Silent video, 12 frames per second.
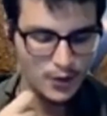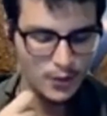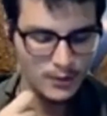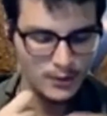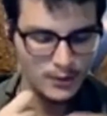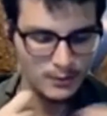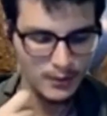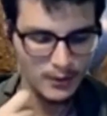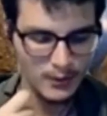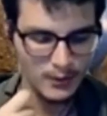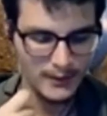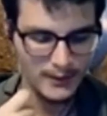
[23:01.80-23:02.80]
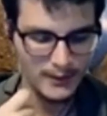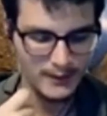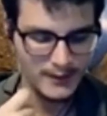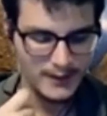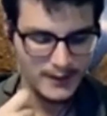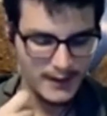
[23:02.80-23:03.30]
much more going on.
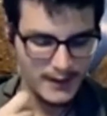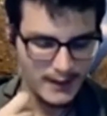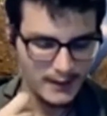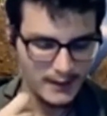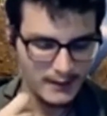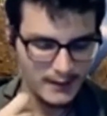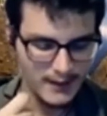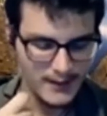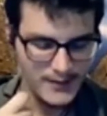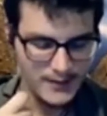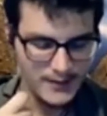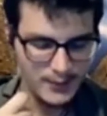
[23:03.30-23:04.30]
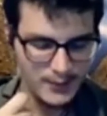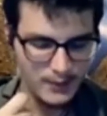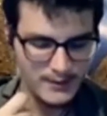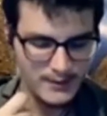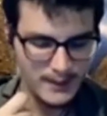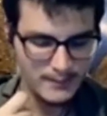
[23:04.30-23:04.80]
And there's one
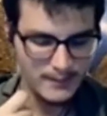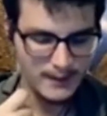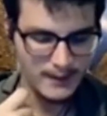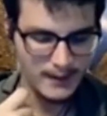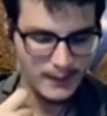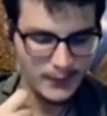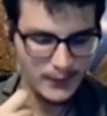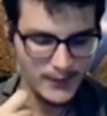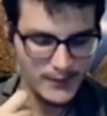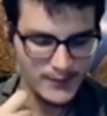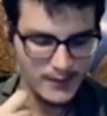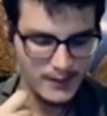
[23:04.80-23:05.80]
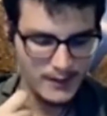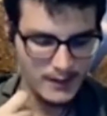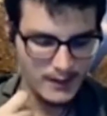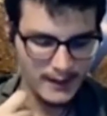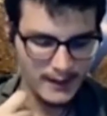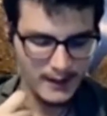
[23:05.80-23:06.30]
time I
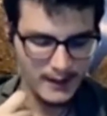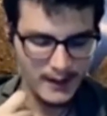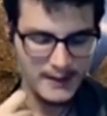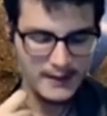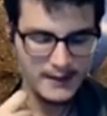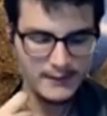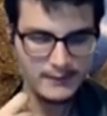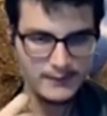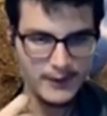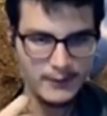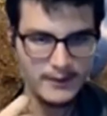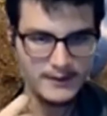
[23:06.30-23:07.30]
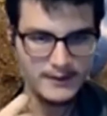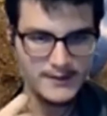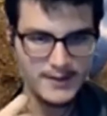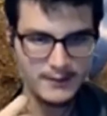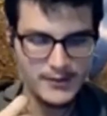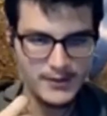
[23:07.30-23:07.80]
had a very intense
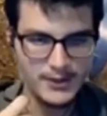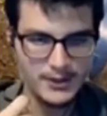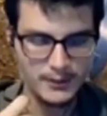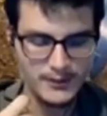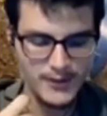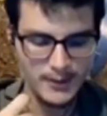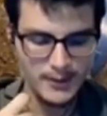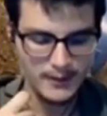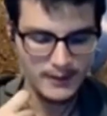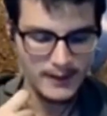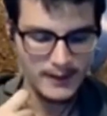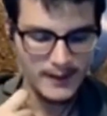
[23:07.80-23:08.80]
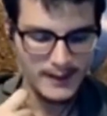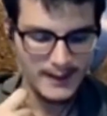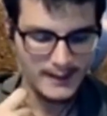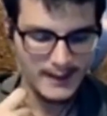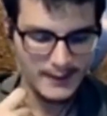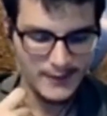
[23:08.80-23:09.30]
conversation with someone, and
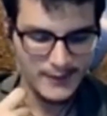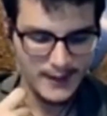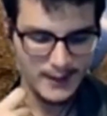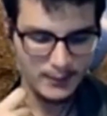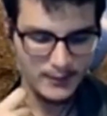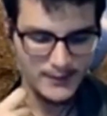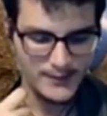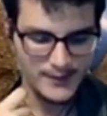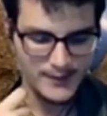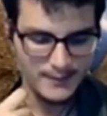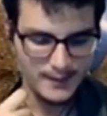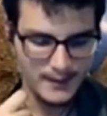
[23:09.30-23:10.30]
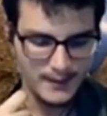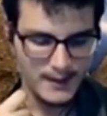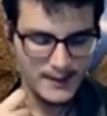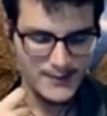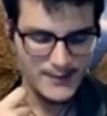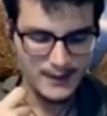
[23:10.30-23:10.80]
after that I went to sleep,
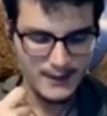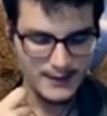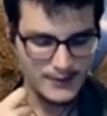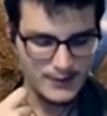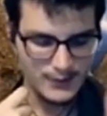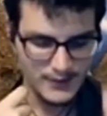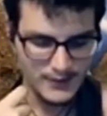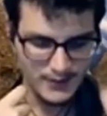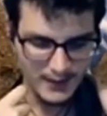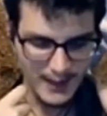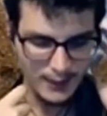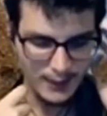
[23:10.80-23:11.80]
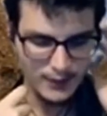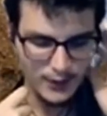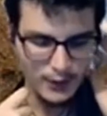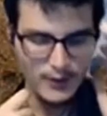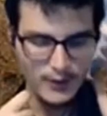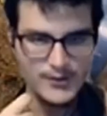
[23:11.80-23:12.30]
and suddenly this loud
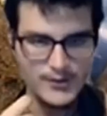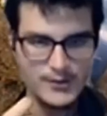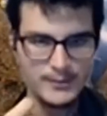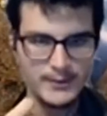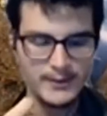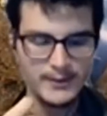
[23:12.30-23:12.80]
noise appeared